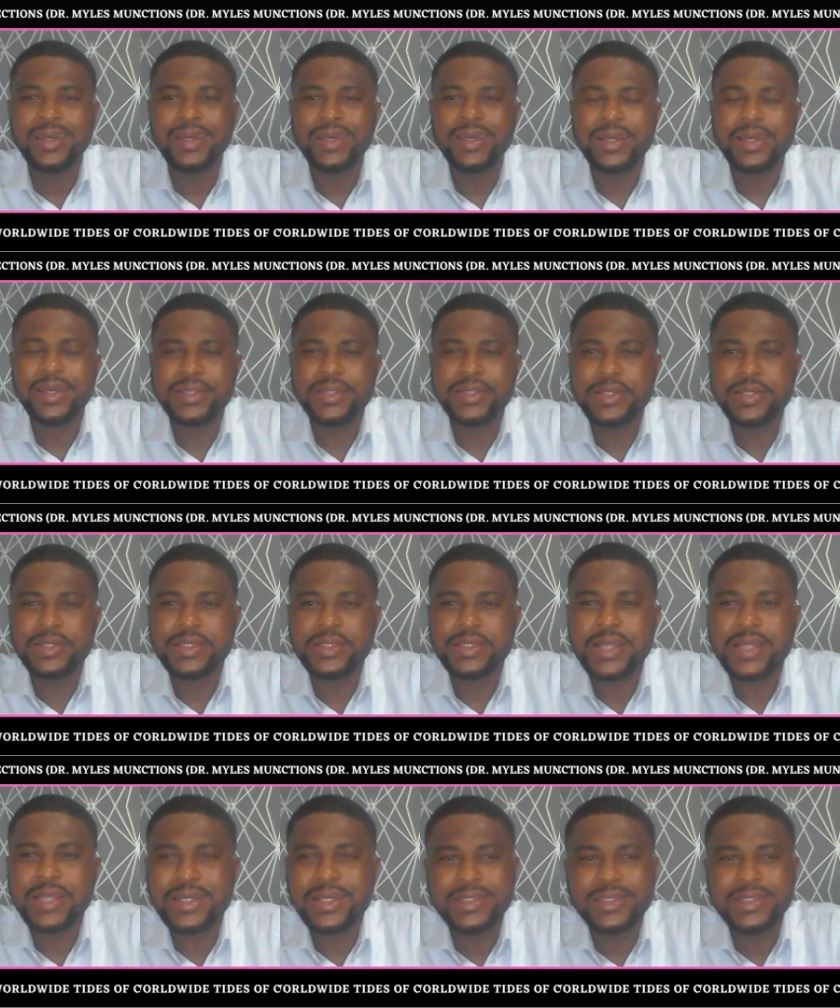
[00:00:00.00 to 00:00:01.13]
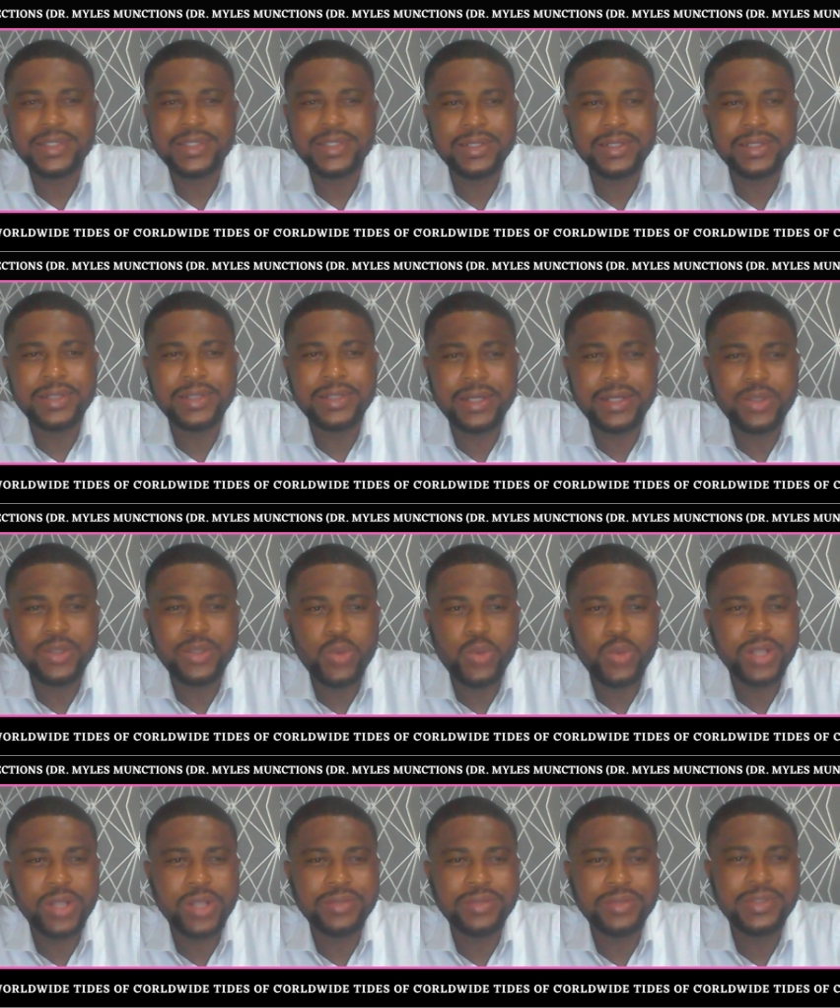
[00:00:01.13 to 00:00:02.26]
It is said that the
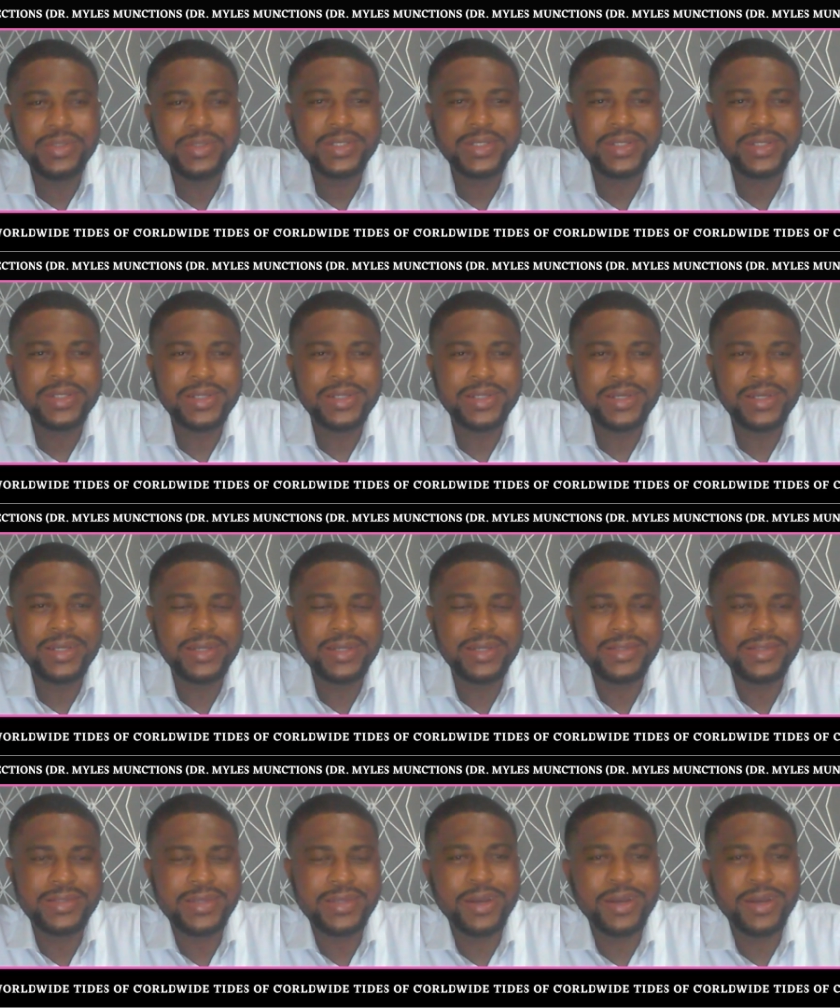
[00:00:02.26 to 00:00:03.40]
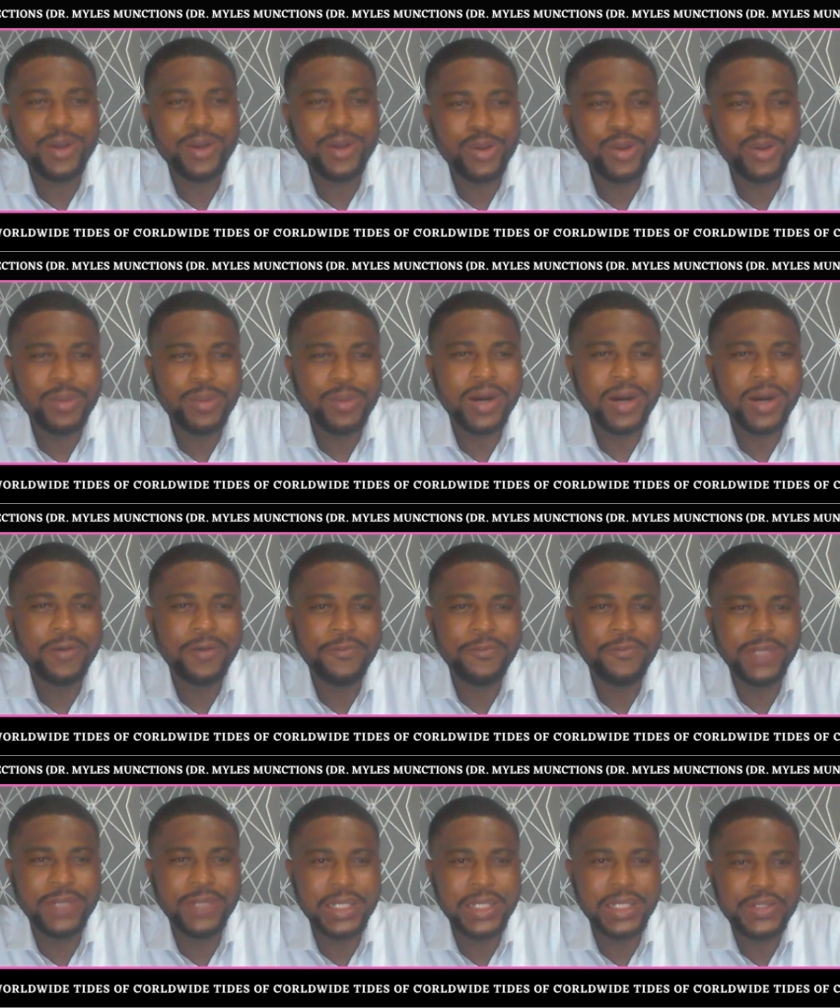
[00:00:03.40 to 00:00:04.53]
world is a global
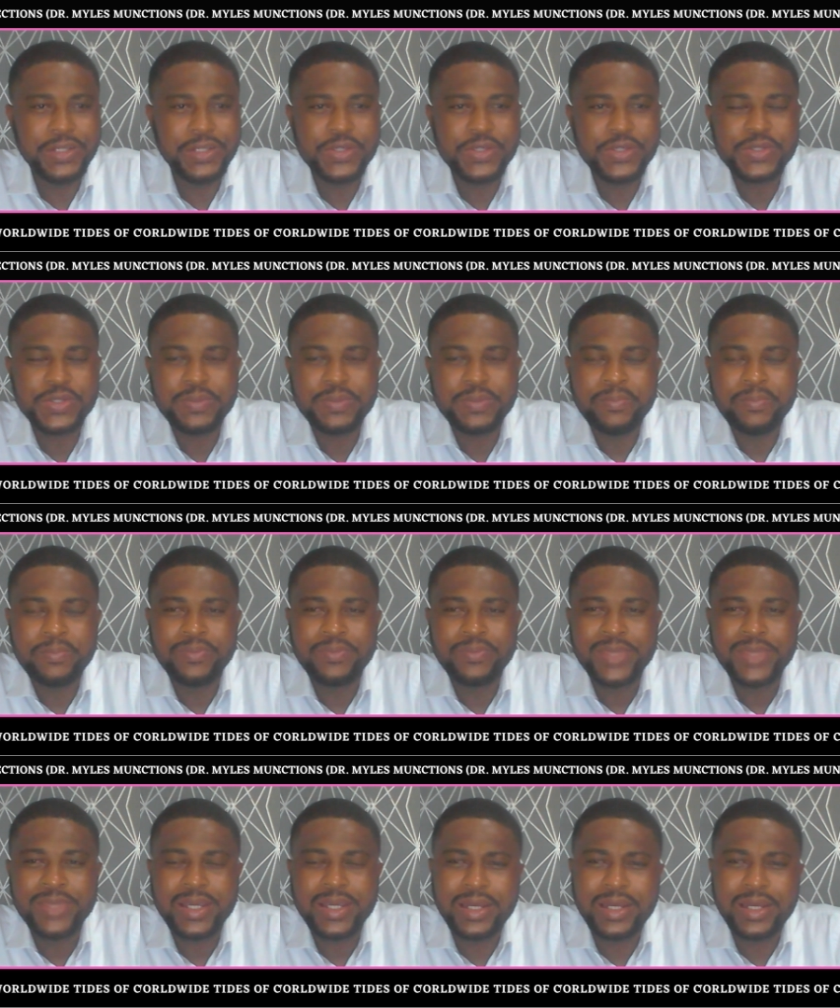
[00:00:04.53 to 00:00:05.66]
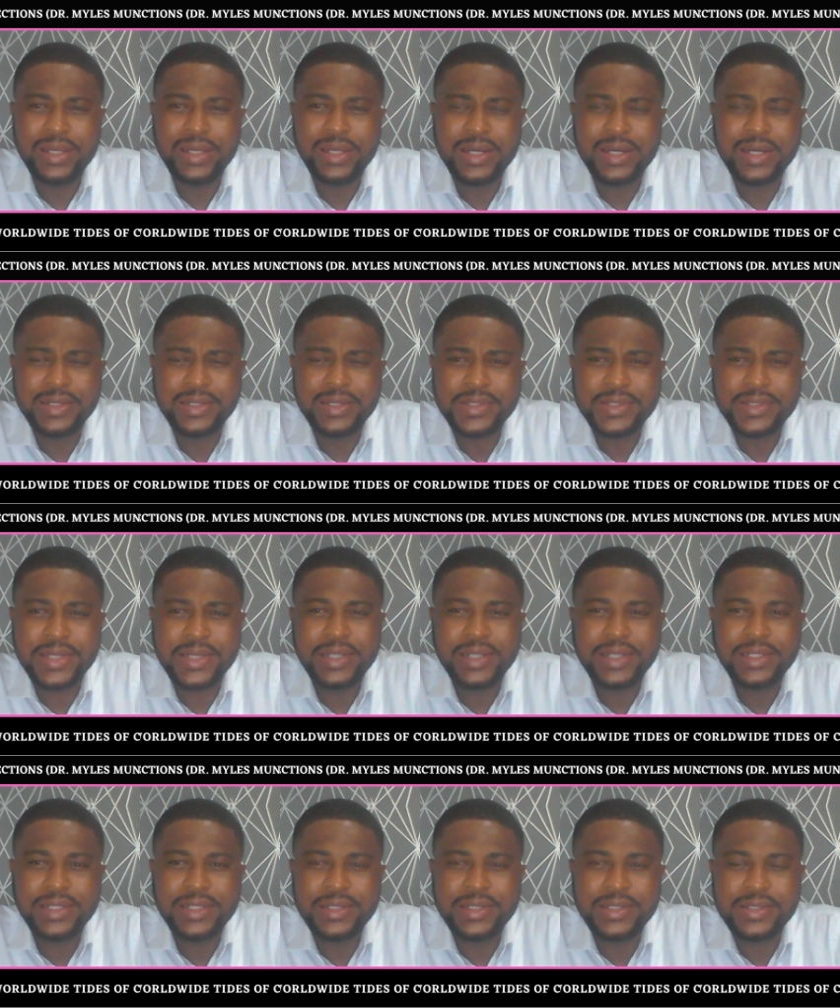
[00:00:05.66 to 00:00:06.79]
village, and the
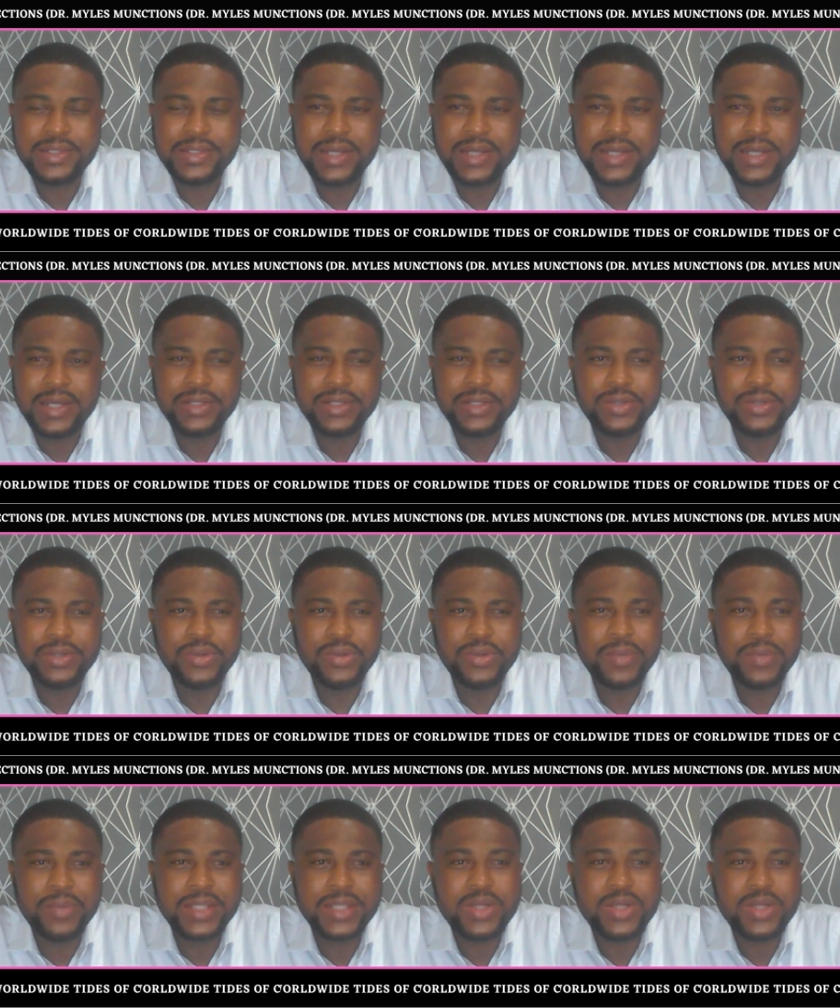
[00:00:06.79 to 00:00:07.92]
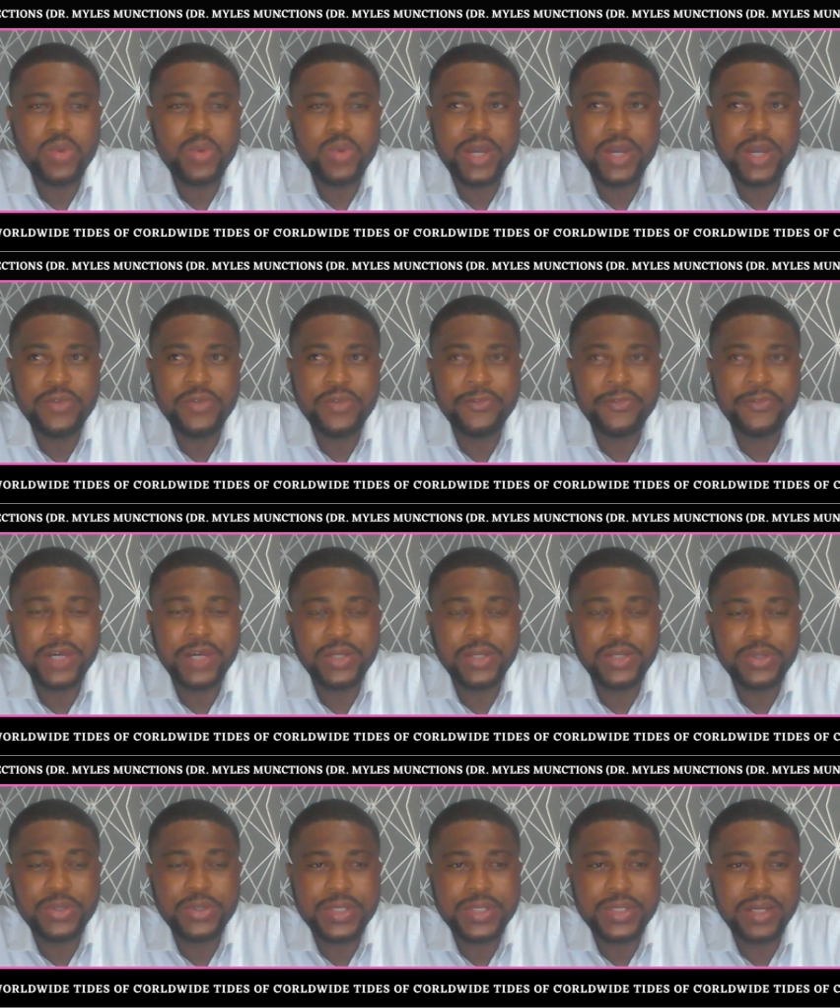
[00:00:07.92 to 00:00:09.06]
understanding is that no matter where you find
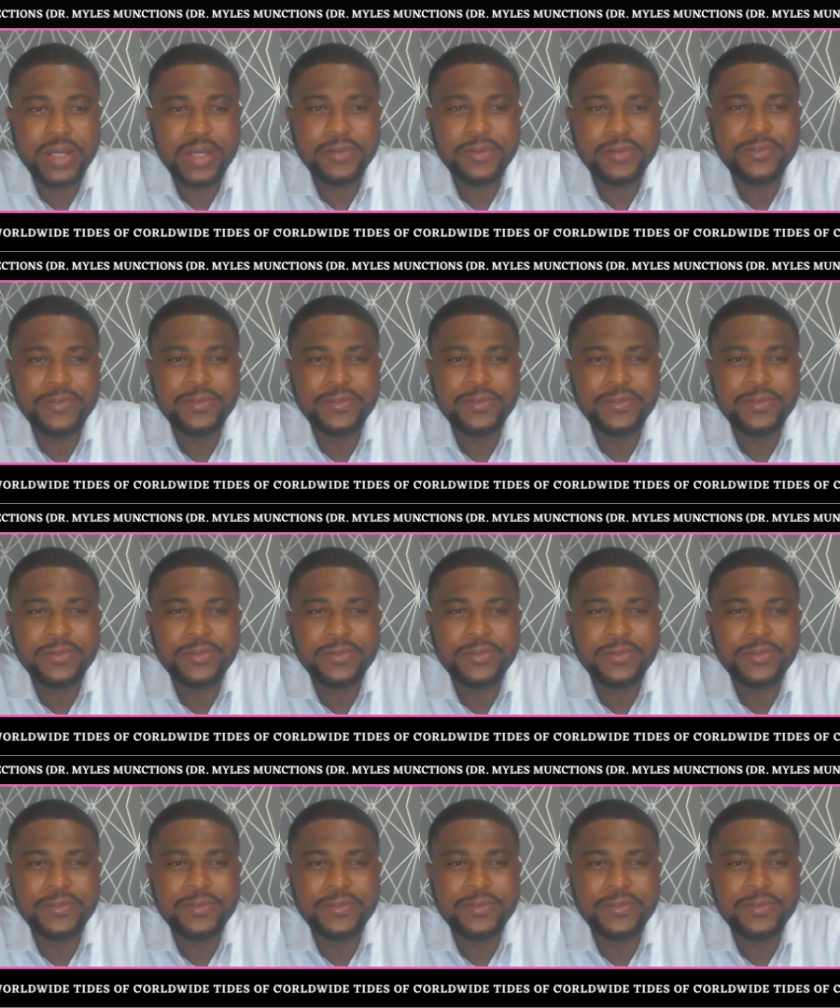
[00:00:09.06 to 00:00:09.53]
yourself,